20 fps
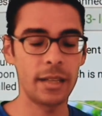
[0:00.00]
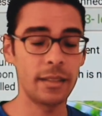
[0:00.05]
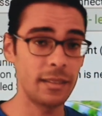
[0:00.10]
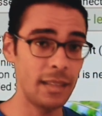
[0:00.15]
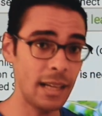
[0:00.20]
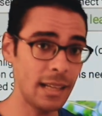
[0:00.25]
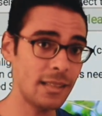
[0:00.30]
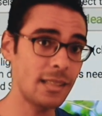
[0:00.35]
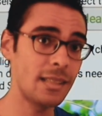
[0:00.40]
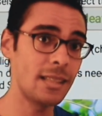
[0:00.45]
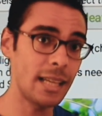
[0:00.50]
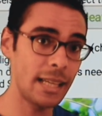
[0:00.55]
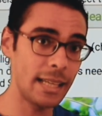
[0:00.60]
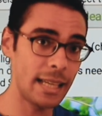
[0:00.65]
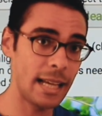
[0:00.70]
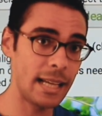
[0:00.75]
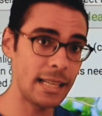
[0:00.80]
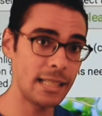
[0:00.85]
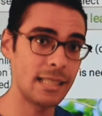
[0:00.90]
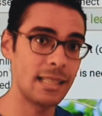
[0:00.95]
That's the
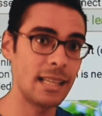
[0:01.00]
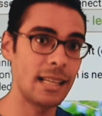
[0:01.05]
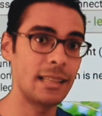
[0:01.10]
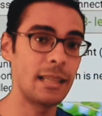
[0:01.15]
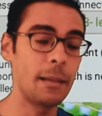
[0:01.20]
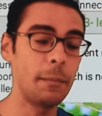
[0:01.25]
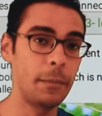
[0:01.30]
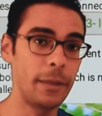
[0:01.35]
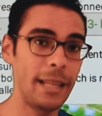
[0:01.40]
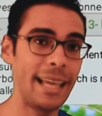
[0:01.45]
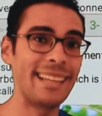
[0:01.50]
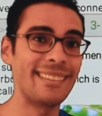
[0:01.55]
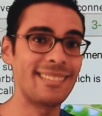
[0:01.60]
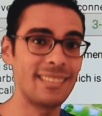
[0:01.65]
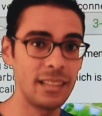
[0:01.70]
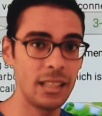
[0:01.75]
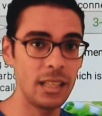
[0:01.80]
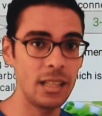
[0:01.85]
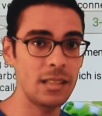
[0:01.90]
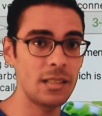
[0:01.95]
gas that the
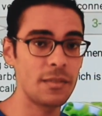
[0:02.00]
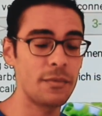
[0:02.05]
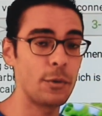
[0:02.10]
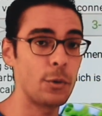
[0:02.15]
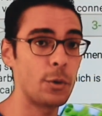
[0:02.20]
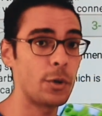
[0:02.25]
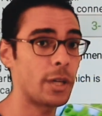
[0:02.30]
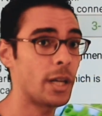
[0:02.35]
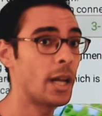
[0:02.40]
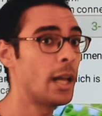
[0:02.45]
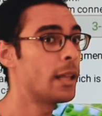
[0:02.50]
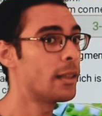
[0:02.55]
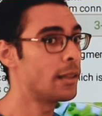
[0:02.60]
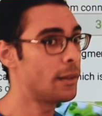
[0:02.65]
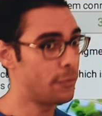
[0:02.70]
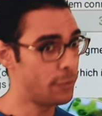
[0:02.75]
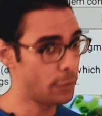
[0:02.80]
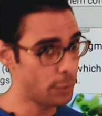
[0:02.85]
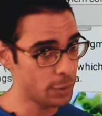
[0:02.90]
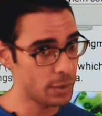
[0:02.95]
plant needs for the
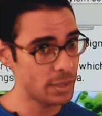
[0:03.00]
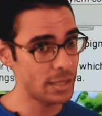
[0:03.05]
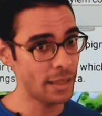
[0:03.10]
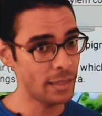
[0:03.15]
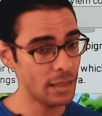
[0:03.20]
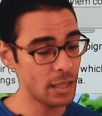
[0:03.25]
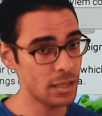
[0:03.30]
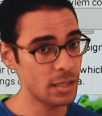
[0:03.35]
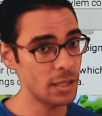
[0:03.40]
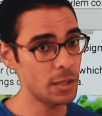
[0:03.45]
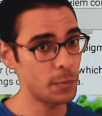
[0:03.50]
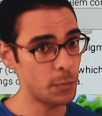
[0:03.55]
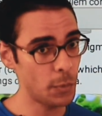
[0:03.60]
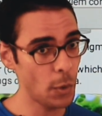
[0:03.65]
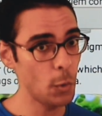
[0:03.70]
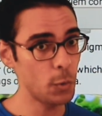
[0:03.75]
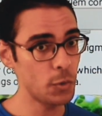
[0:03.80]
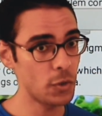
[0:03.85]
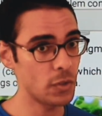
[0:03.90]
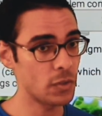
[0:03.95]
photosynthesis
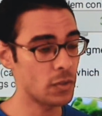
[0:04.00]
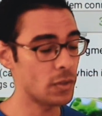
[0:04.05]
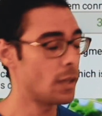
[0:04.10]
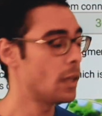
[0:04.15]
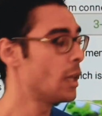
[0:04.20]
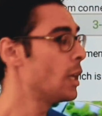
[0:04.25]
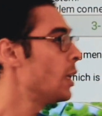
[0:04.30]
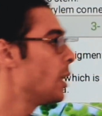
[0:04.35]
process.